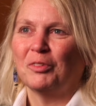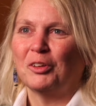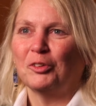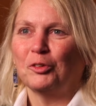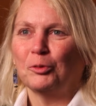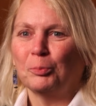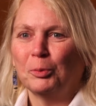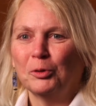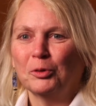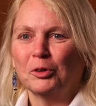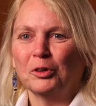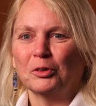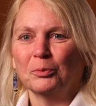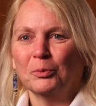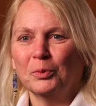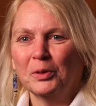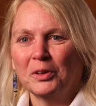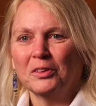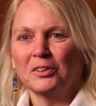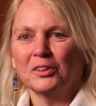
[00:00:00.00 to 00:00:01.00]
spoken
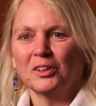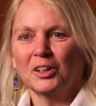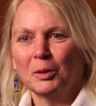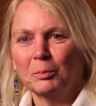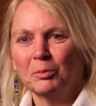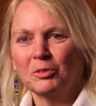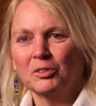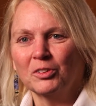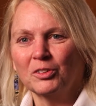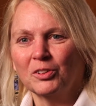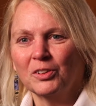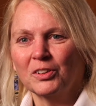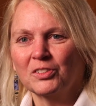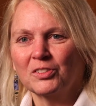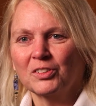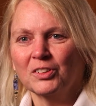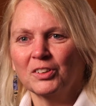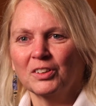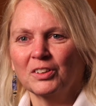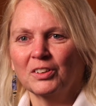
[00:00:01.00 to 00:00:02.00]
with their
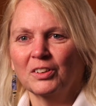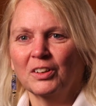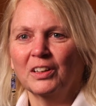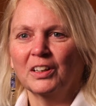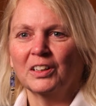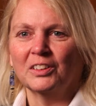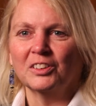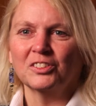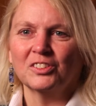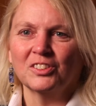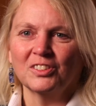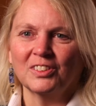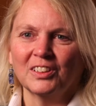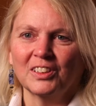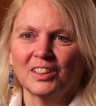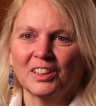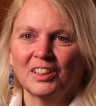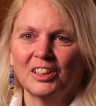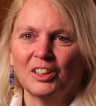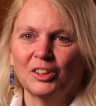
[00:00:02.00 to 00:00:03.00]
obstetrician and a
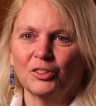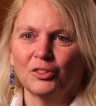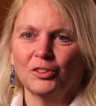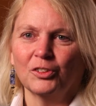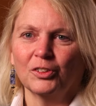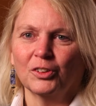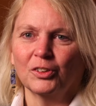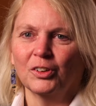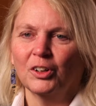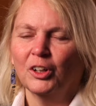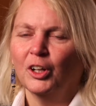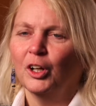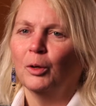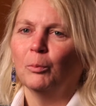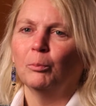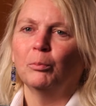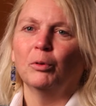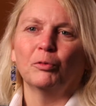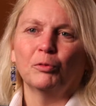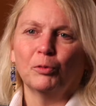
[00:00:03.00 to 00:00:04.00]
genetic counselor
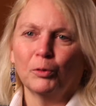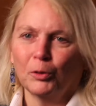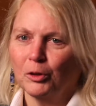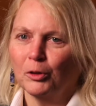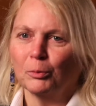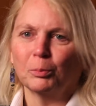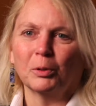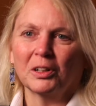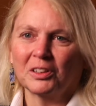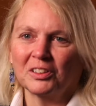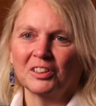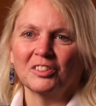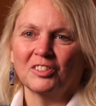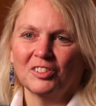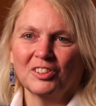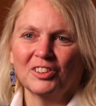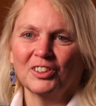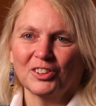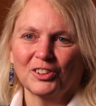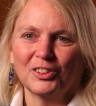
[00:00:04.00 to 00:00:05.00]
before the
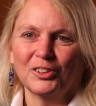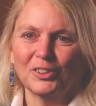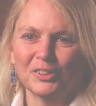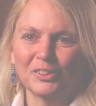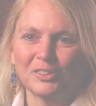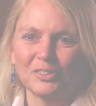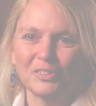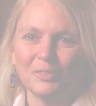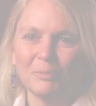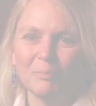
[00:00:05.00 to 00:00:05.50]
pregnancy occurs.